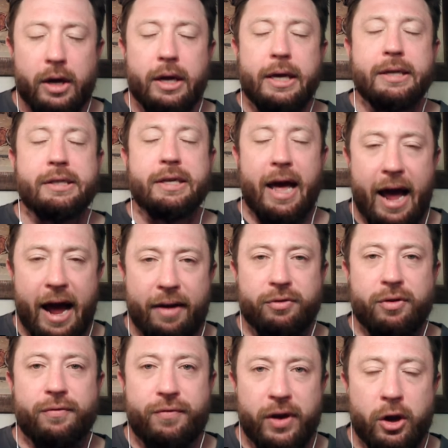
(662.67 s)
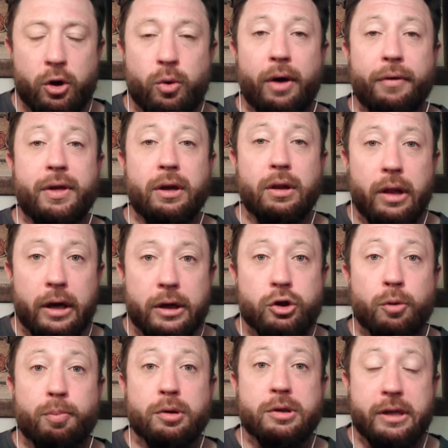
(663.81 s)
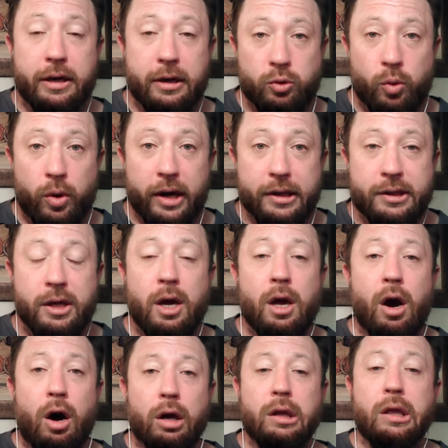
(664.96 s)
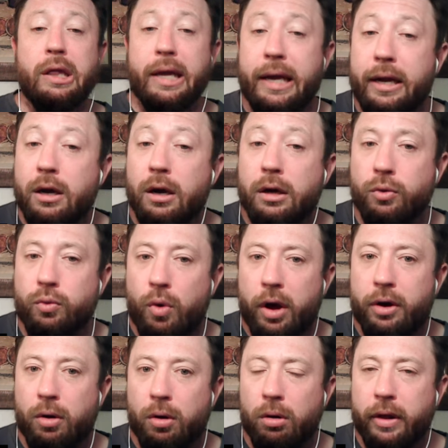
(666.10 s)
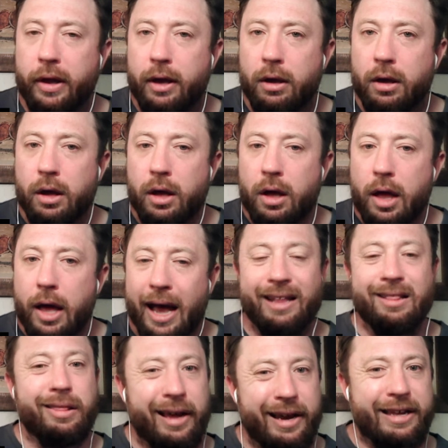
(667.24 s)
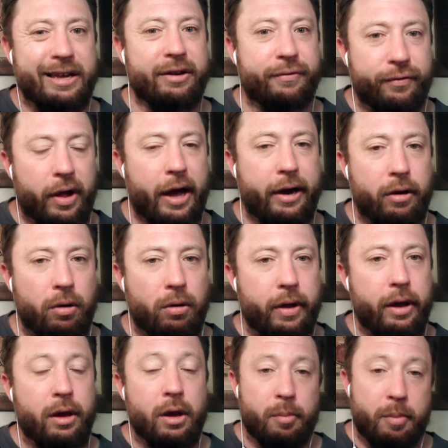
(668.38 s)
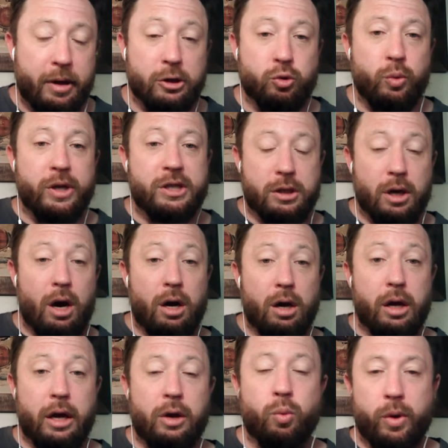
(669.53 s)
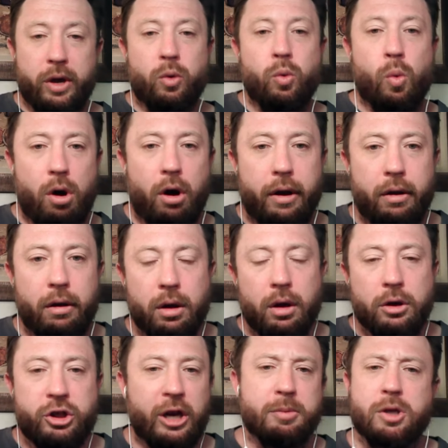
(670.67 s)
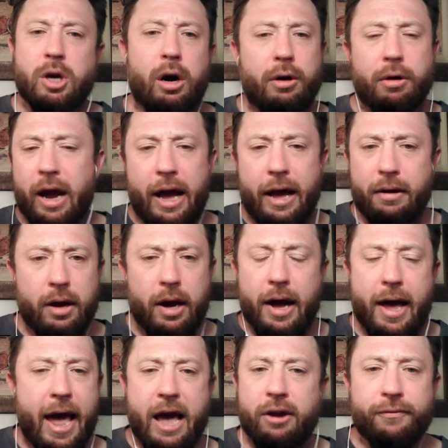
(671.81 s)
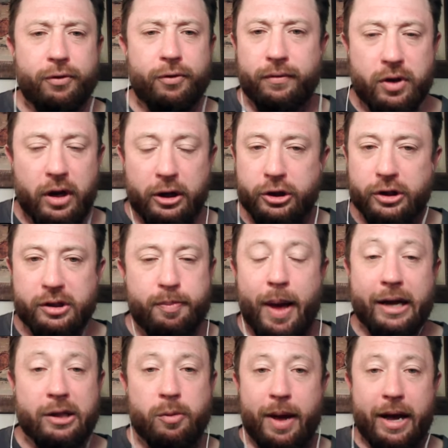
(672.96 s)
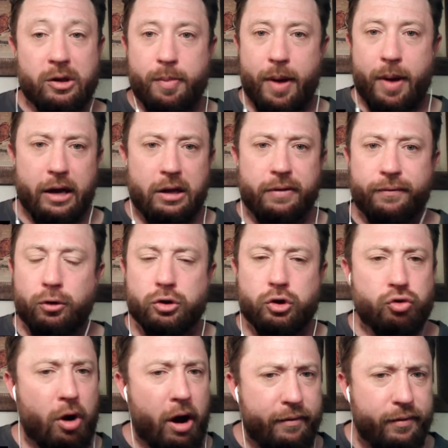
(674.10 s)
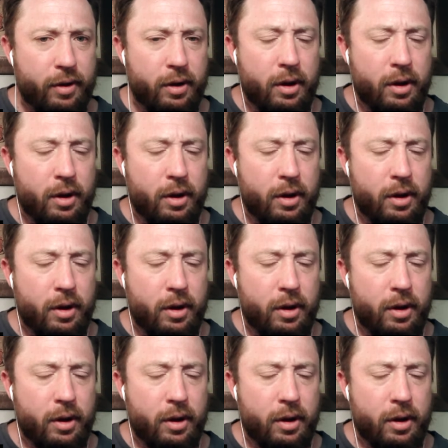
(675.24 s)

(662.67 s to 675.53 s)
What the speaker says: He's going to have to figure out the elixir percentage-wise on leaning on the run early and letting it fly early. Because we saw in week one, James Conner had a handful of touches back-to-back-to-back in the first drive.